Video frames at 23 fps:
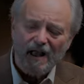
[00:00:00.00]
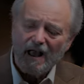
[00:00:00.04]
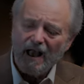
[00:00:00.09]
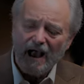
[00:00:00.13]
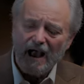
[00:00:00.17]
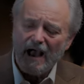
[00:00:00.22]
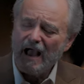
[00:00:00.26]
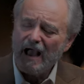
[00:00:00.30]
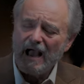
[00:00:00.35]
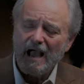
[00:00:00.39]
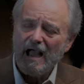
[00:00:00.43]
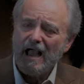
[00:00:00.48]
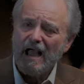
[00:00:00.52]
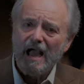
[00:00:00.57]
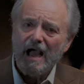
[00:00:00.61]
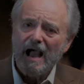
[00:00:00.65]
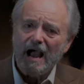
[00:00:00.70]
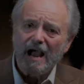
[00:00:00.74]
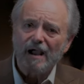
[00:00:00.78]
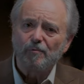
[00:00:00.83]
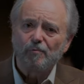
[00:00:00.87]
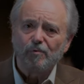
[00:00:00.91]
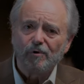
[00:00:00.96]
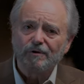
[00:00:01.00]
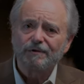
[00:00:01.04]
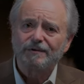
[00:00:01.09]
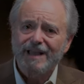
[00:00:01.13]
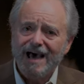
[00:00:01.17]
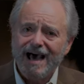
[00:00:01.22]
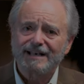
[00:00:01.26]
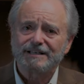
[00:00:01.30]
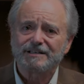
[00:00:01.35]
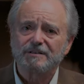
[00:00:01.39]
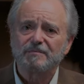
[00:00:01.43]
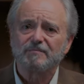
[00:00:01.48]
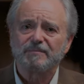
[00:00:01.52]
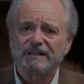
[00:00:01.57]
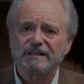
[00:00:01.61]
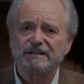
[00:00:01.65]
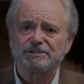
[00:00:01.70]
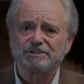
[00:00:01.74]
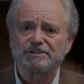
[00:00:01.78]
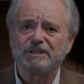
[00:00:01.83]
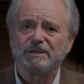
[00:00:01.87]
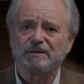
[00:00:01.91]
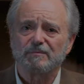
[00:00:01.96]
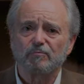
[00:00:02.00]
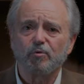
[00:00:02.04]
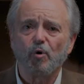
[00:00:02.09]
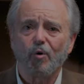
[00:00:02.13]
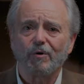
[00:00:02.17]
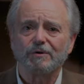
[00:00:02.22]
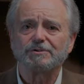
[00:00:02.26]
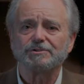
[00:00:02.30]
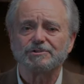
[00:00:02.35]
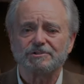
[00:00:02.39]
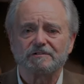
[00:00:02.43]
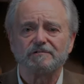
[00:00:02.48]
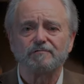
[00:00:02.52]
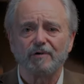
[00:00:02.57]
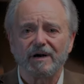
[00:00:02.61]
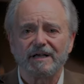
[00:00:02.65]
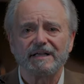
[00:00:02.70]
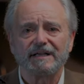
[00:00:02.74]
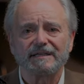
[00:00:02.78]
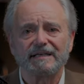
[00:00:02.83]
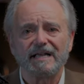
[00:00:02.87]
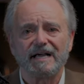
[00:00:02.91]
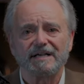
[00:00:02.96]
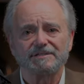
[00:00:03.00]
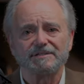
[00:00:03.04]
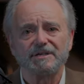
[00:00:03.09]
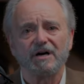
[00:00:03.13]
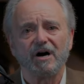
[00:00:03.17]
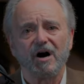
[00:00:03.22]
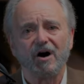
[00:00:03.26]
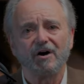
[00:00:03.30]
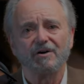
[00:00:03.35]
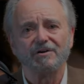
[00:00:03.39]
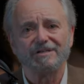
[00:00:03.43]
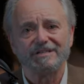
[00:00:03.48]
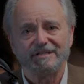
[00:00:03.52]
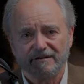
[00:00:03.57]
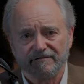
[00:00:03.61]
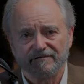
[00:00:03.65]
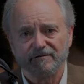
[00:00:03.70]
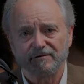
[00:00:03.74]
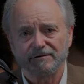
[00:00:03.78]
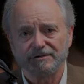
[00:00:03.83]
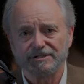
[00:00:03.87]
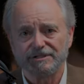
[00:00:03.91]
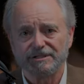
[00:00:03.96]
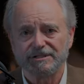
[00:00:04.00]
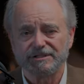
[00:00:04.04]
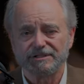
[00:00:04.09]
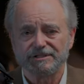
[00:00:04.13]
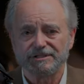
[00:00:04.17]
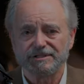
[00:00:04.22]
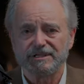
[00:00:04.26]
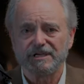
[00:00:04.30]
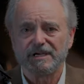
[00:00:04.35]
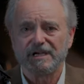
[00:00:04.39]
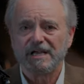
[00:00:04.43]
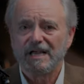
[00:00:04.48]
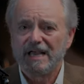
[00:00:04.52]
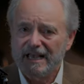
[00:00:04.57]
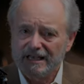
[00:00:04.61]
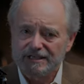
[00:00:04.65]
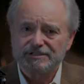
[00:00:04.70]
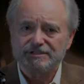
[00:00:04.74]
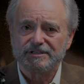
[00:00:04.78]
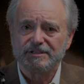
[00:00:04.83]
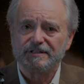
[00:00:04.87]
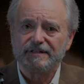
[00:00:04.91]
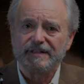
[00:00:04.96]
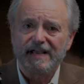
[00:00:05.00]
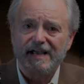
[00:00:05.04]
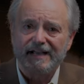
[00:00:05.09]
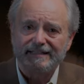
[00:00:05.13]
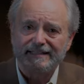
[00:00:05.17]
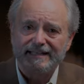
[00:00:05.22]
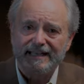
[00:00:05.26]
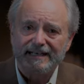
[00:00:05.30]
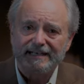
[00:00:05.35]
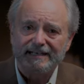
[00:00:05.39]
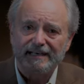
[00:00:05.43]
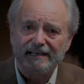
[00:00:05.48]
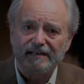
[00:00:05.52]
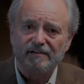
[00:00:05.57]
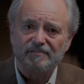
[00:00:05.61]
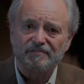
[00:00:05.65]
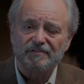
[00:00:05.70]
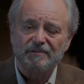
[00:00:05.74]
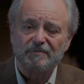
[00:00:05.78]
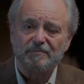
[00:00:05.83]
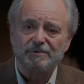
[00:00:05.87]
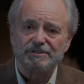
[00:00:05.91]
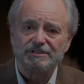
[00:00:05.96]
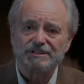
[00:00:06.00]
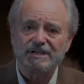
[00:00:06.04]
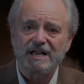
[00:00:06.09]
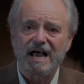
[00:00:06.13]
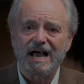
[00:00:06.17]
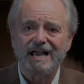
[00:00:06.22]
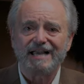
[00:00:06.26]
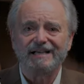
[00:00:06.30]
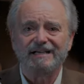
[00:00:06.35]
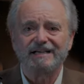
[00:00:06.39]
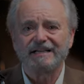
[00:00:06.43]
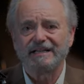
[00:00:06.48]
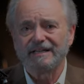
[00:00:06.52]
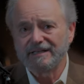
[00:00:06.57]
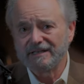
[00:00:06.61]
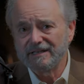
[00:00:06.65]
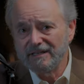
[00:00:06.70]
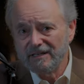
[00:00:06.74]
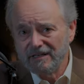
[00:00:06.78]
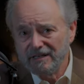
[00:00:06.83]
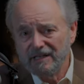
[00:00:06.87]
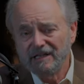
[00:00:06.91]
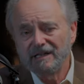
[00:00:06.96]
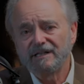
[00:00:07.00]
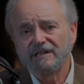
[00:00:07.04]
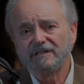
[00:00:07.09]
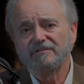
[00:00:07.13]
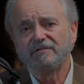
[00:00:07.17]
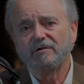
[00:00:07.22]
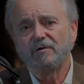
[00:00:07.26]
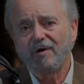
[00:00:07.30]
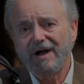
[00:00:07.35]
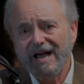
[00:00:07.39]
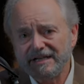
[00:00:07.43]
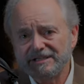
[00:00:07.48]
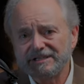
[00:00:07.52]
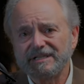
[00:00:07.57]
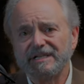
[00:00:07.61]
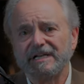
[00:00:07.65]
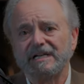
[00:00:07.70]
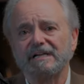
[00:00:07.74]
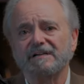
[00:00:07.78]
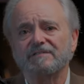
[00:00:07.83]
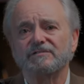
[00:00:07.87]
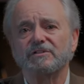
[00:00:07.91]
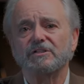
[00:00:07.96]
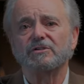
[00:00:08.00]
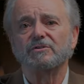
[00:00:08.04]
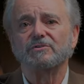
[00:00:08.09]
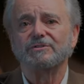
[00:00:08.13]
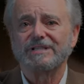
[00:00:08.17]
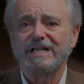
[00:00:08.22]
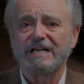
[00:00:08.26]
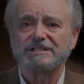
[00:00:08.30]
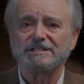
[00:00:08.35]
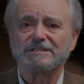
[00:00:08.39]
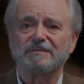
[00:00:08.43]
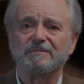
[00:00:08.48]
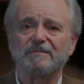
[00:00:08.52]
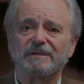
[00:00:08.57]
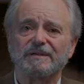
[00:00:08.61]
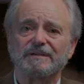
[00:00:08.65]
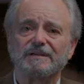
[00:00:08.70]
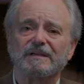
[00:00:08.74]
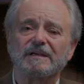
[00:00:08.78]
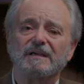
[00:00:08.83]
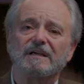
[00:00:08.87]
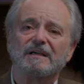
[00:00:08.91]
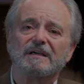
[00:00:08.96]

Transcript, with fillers: I, I will not diminish the importance of recognizing our differences as to the identity of the Messiah and the veracity of the New Testament.